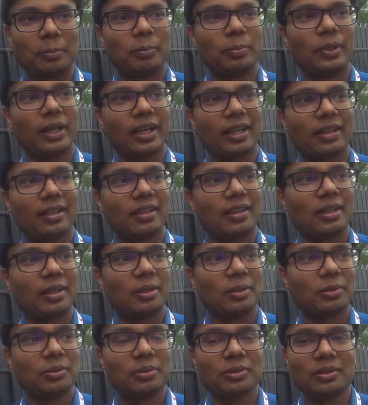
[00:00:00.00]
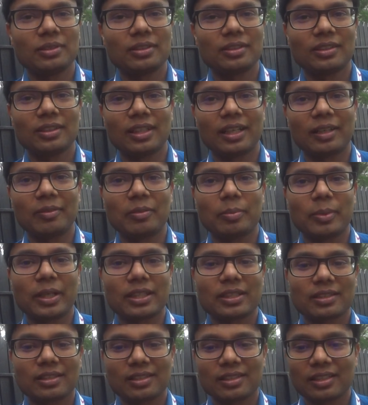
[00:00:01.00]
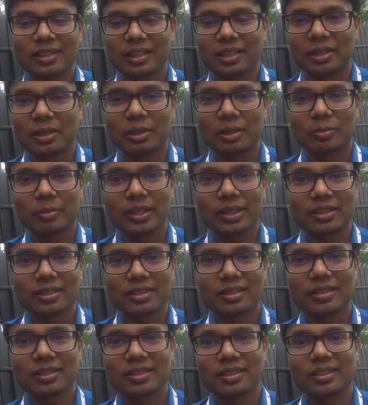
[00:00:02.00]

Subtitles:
Background, I have a master's in economics.